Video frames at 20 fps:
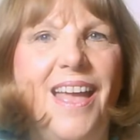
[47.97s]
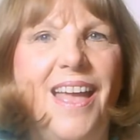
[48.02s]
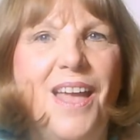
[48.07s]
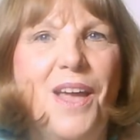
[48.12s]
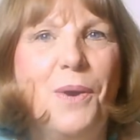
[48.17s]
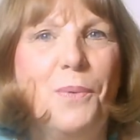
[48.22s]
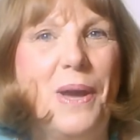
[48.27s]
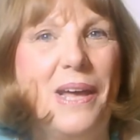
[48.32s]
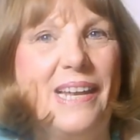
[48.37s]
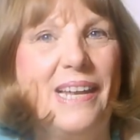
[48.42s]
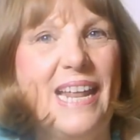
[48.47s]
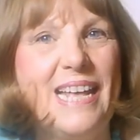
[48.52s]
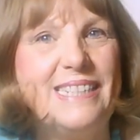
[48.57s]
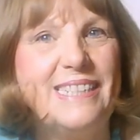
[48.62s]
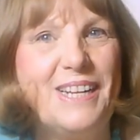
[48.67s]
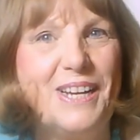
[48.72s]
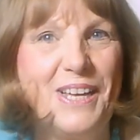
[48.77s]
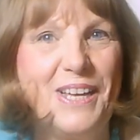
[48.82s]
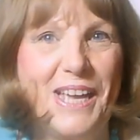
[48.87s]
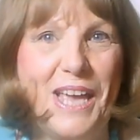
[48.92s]
Well,
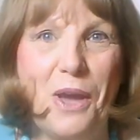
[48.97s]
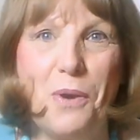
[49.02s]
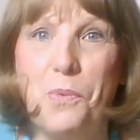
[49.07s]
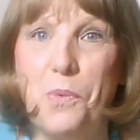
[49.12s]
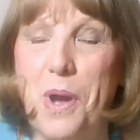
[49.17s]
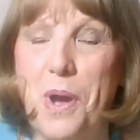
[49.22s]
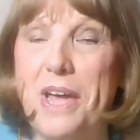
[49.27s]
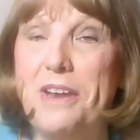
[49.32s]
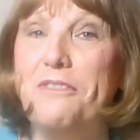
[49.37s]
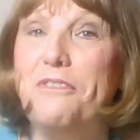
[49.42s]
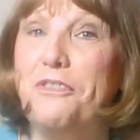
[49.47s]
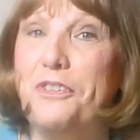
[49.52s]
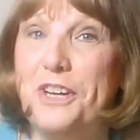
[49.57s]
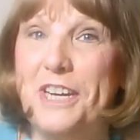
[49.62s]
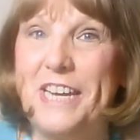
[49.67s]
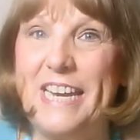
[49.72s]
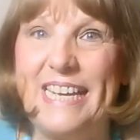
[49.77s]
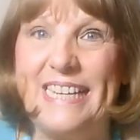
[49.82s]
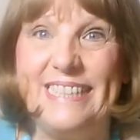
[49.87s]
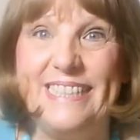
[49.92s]
let's look at 1
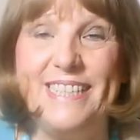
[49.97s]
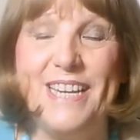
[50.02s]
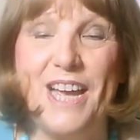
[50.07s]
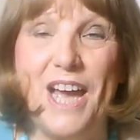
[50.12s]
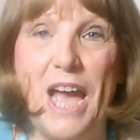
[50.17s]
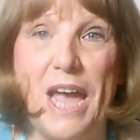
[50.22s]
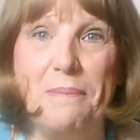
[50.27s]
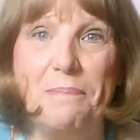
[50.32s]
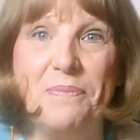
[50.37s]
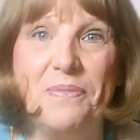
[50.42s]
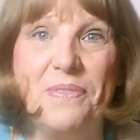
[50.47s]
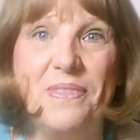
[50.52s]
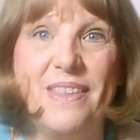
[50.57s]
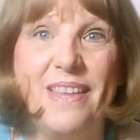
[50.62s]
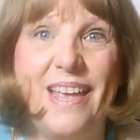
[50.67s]
foot at a time.